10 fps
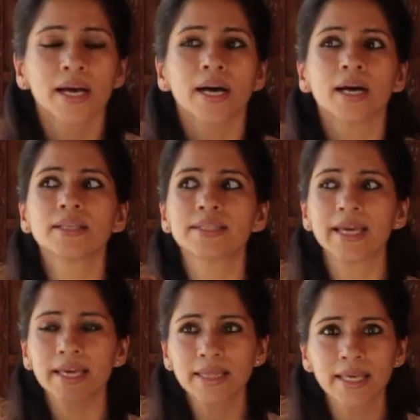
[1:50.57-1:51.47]
The
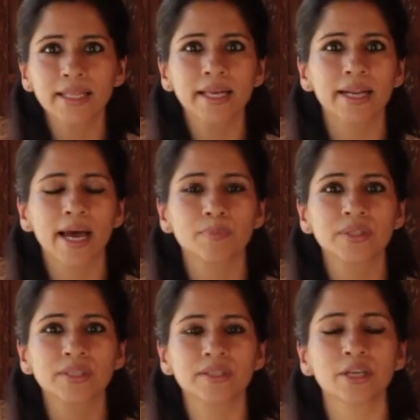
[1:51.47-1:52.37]
second thing that
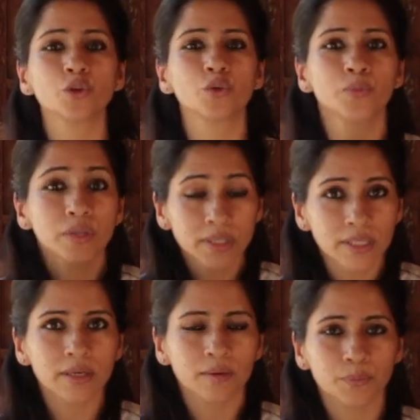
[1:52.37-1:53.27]
happens is that your
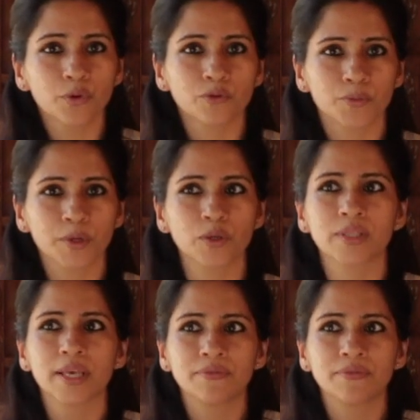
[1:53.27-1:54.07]
immunity improves because they